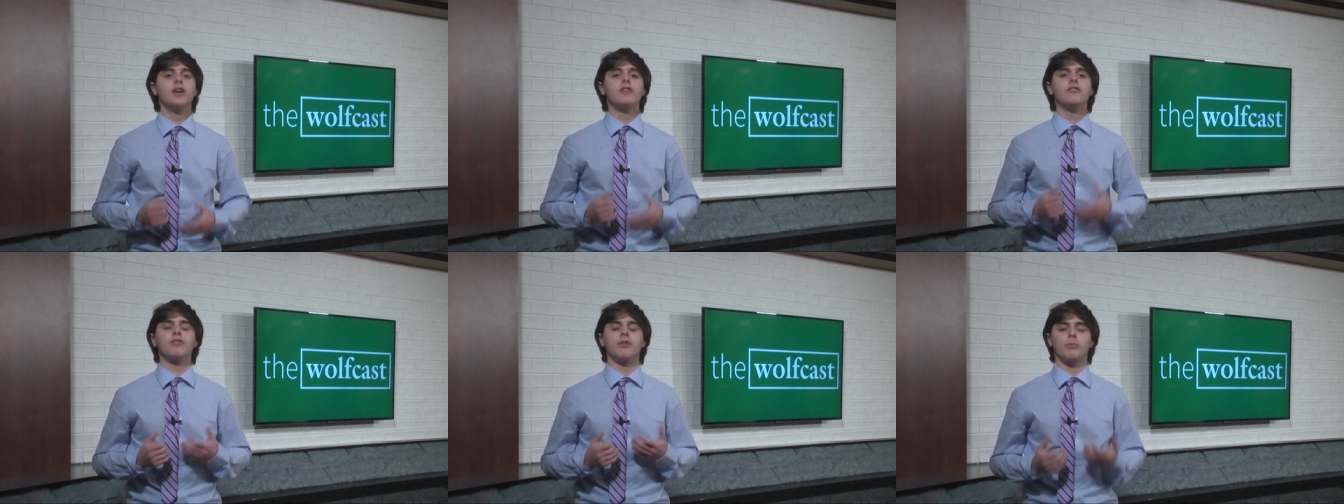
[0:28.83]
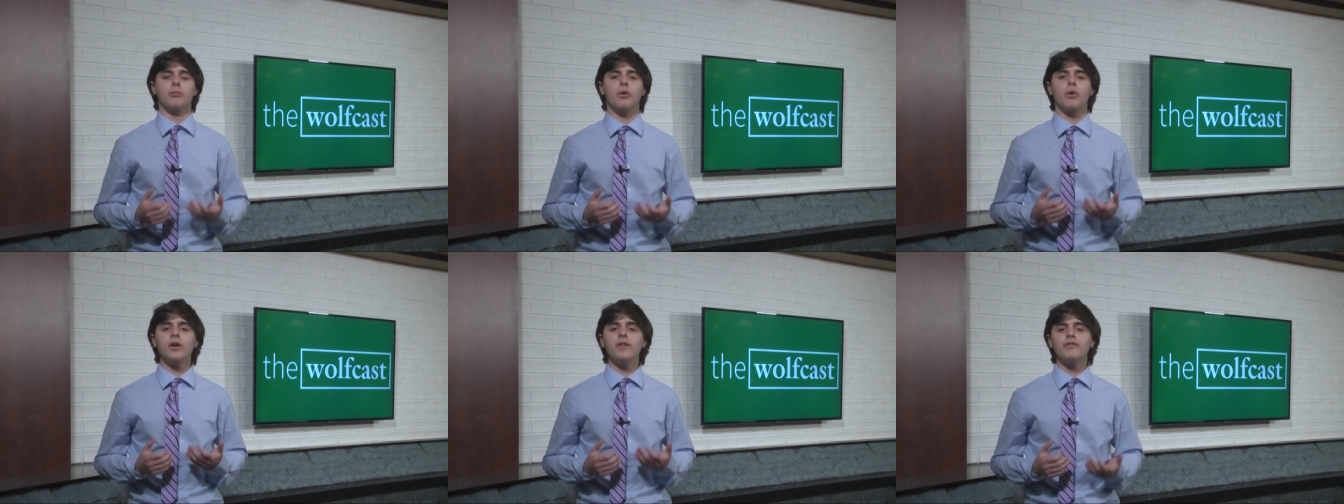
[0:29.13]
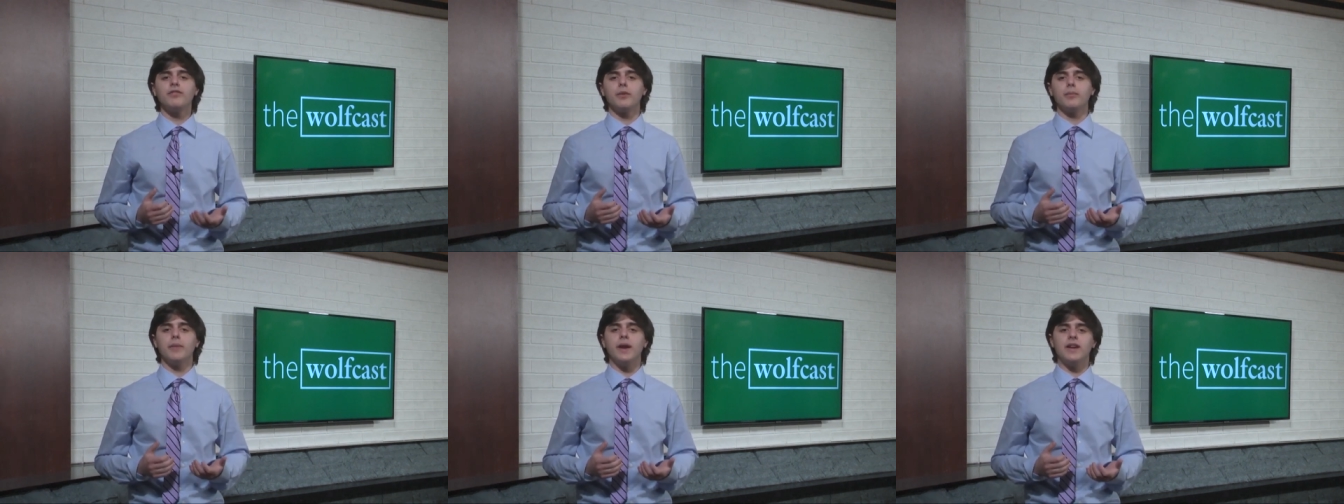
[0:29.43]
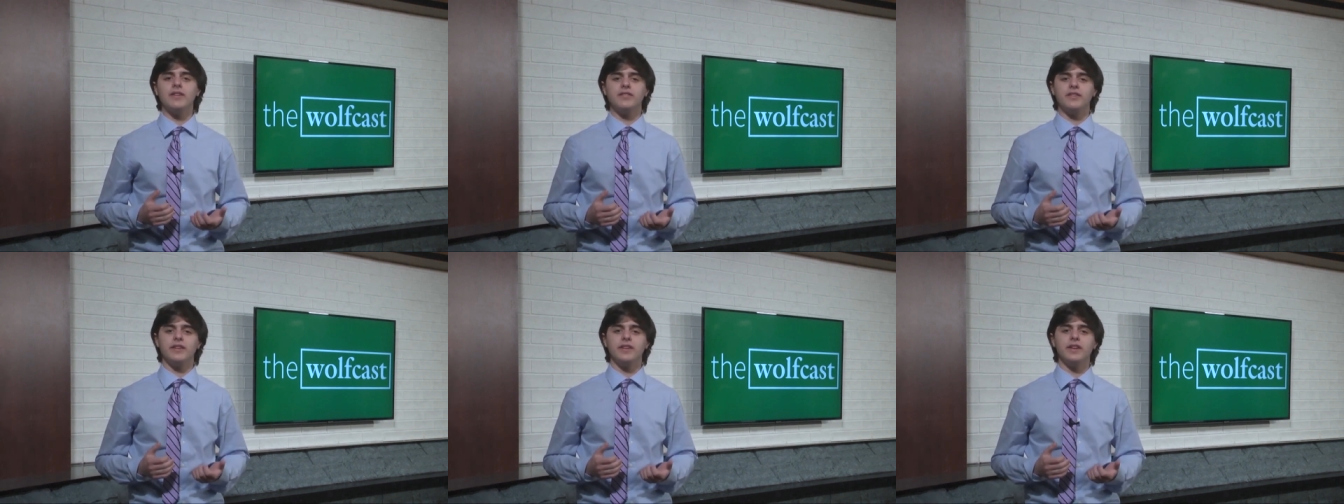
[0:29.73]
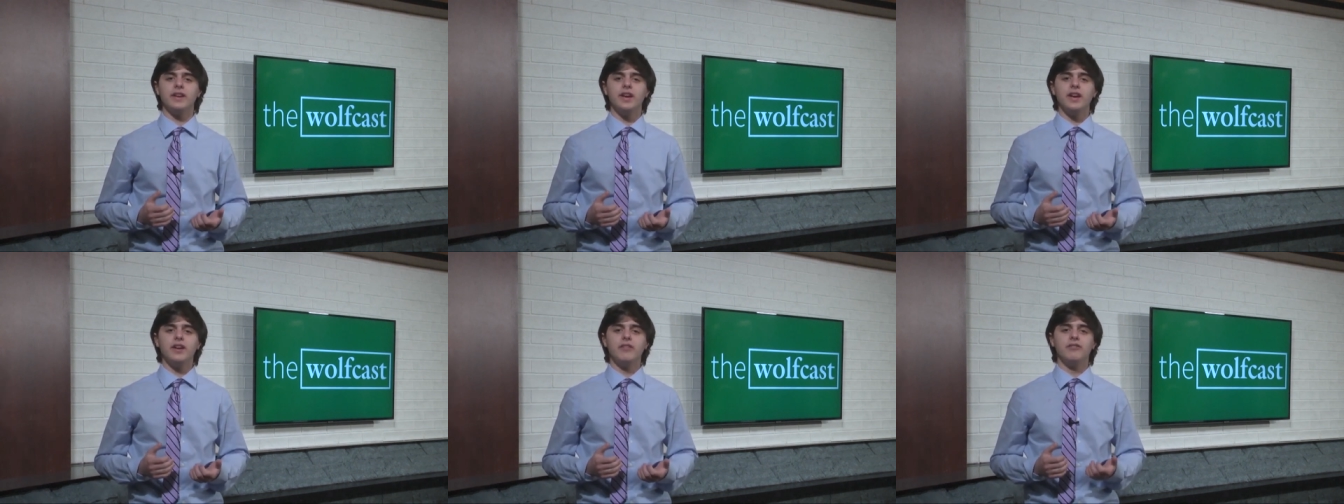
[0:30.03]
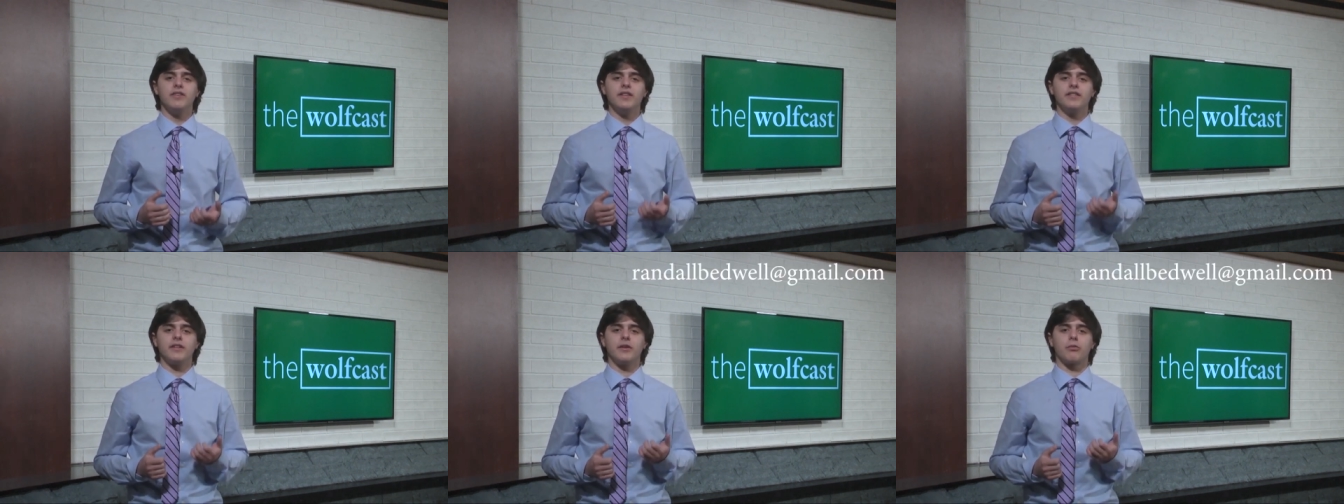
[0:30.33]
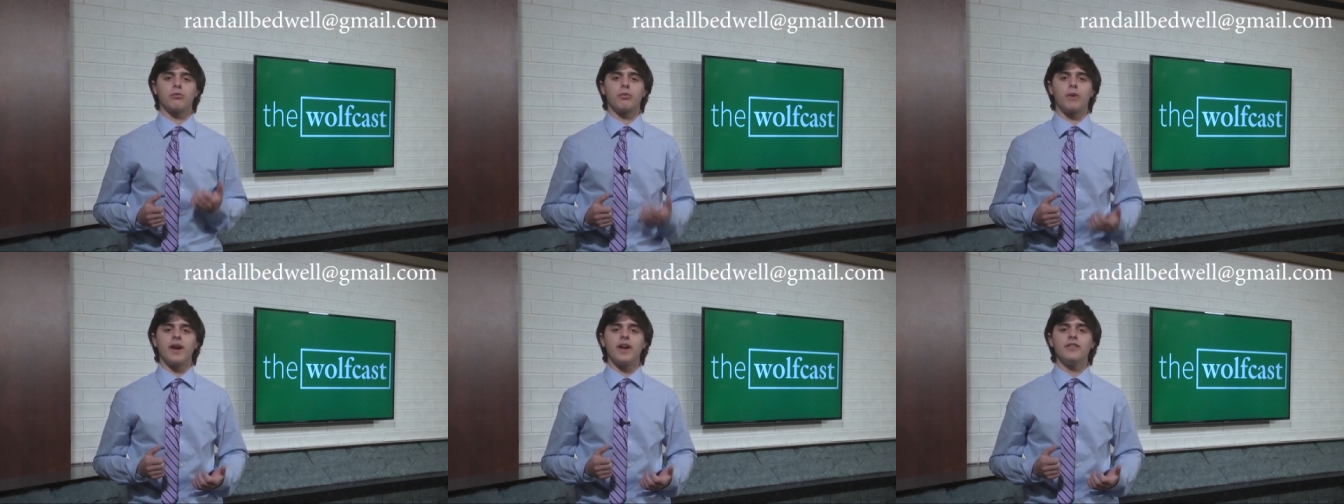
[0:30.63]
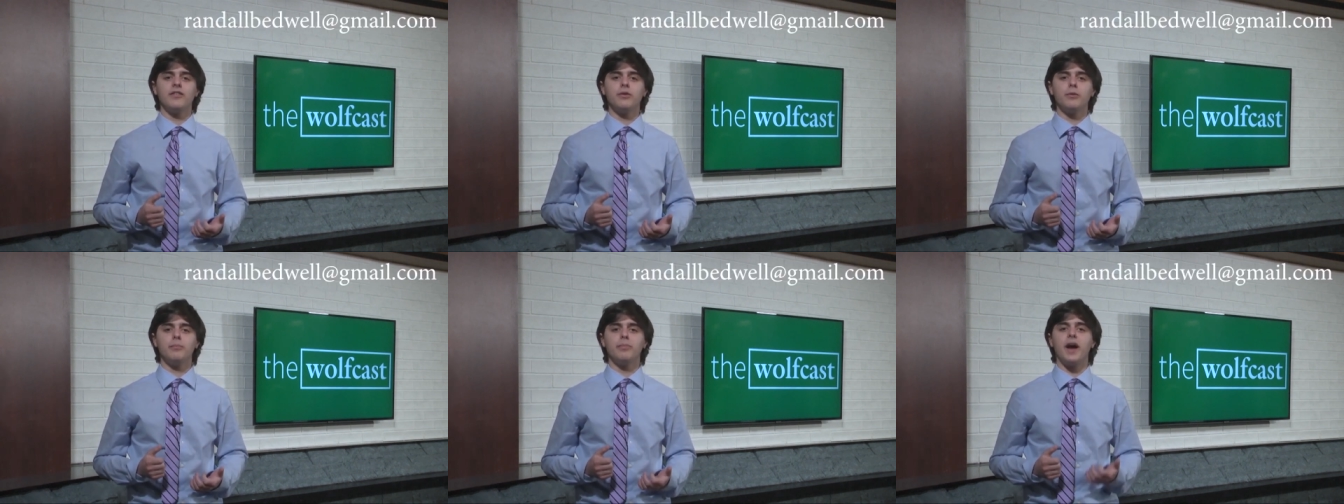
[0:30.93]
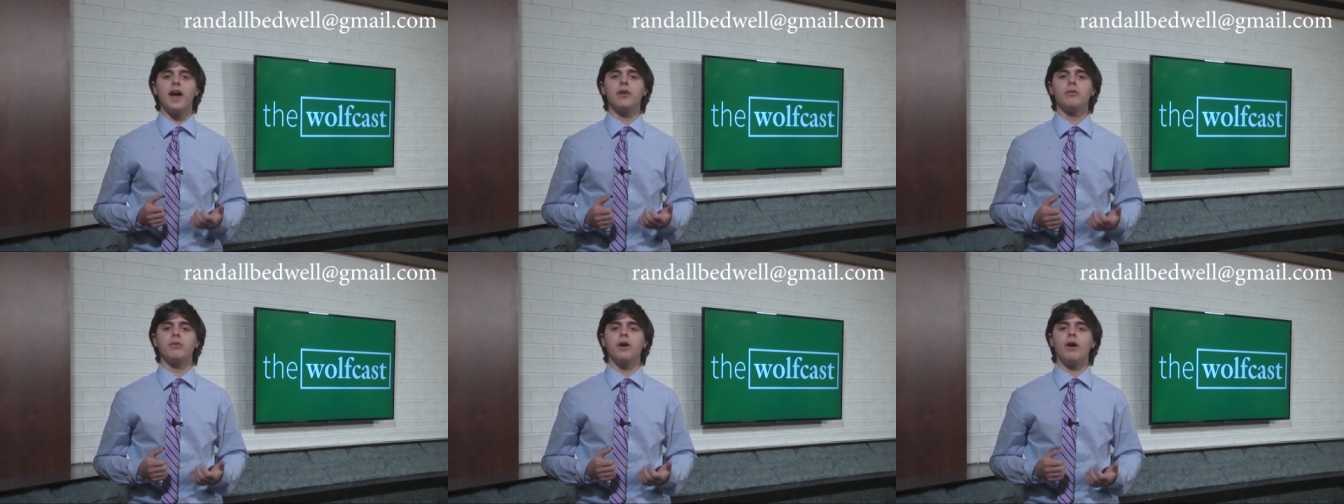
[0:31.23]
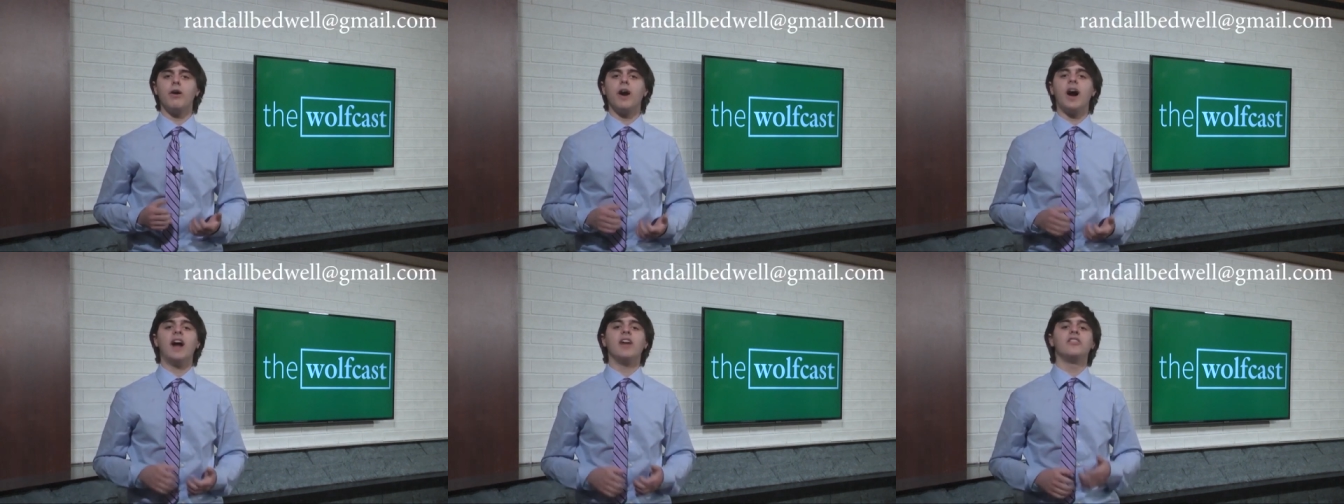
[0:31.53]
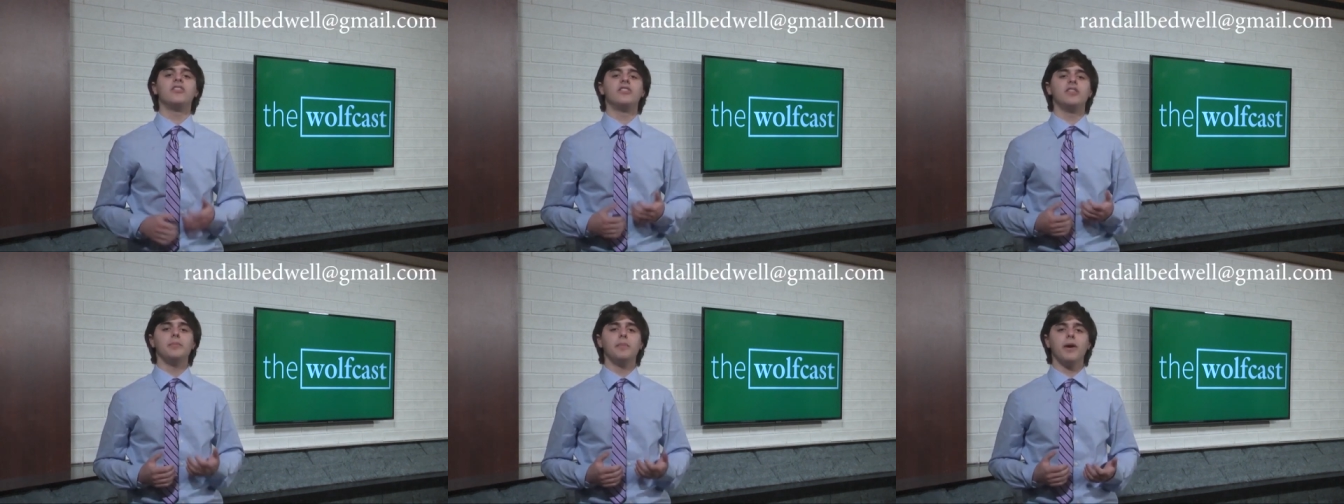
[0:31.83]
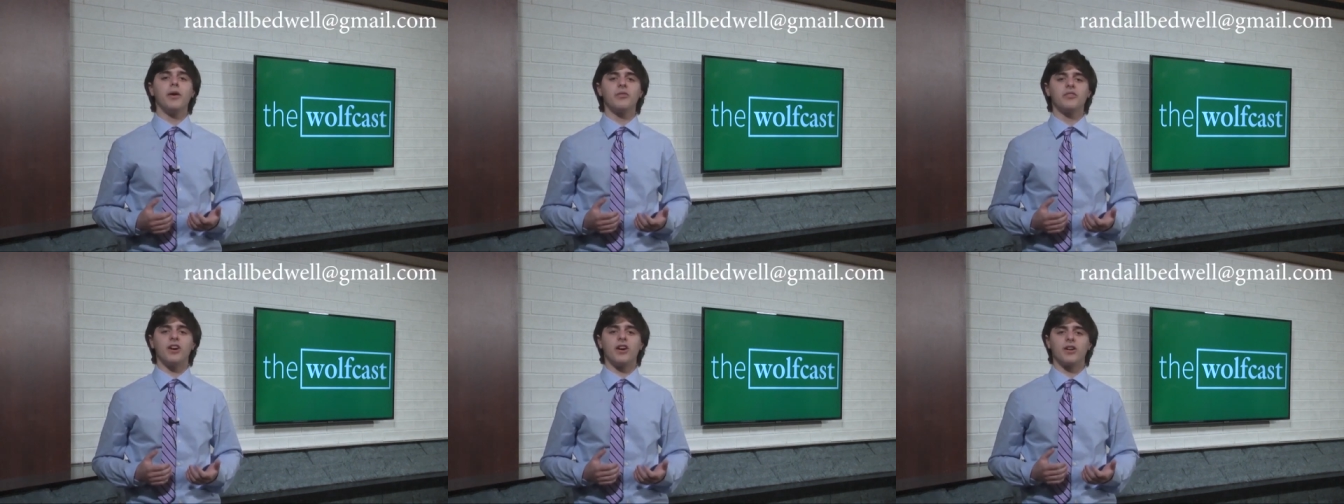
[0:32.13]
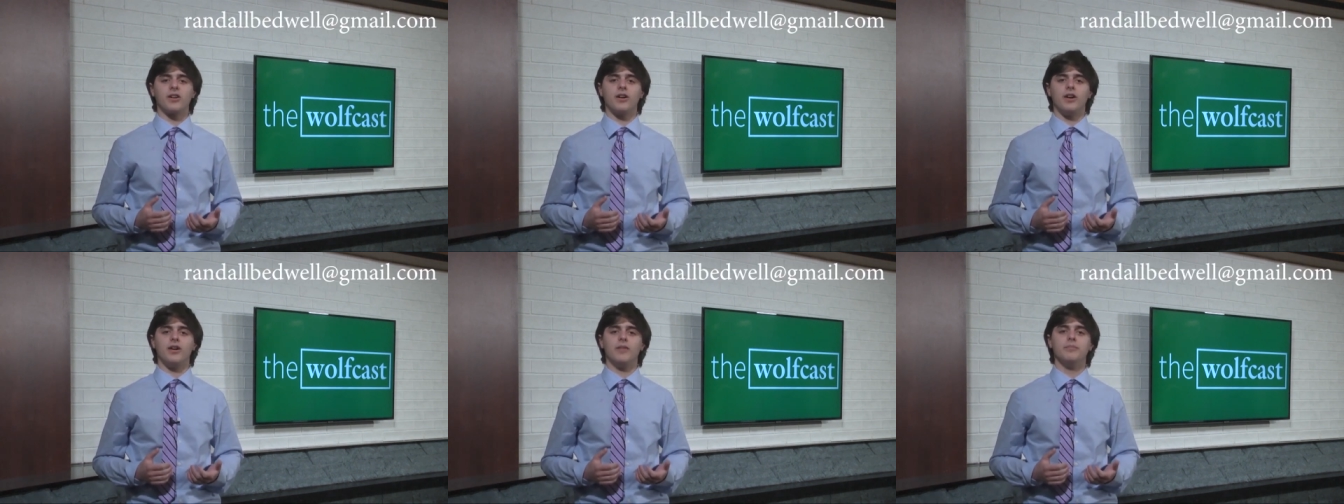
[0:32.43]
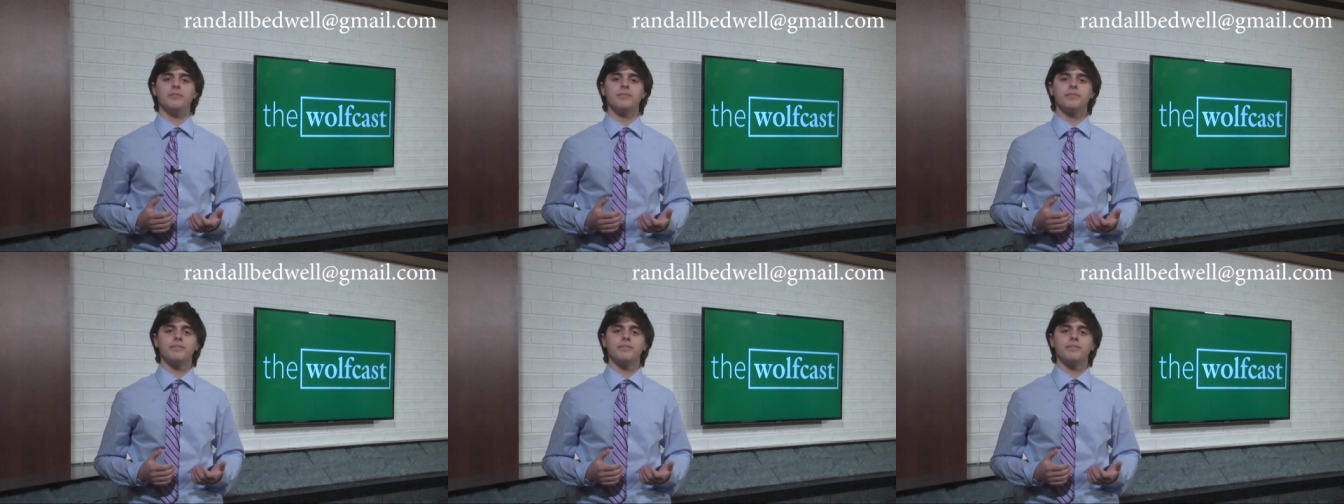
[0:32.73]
For more information, visit randallbedwell at gmail.com.